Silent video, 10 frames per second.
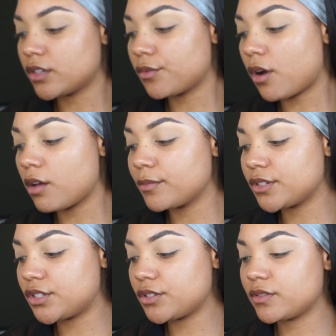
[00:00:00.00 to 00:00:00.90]
So all I'm
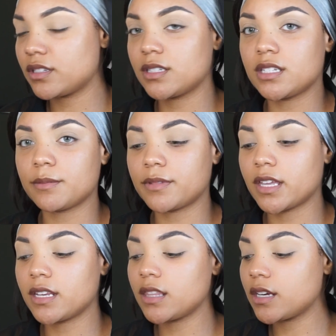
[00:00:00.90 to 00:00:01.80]
going to do is dip
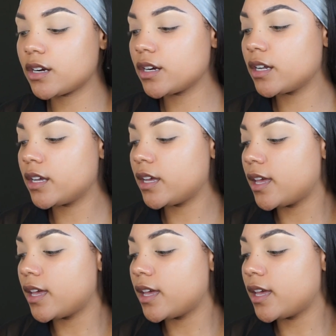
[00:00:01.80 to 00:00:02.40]
that in there,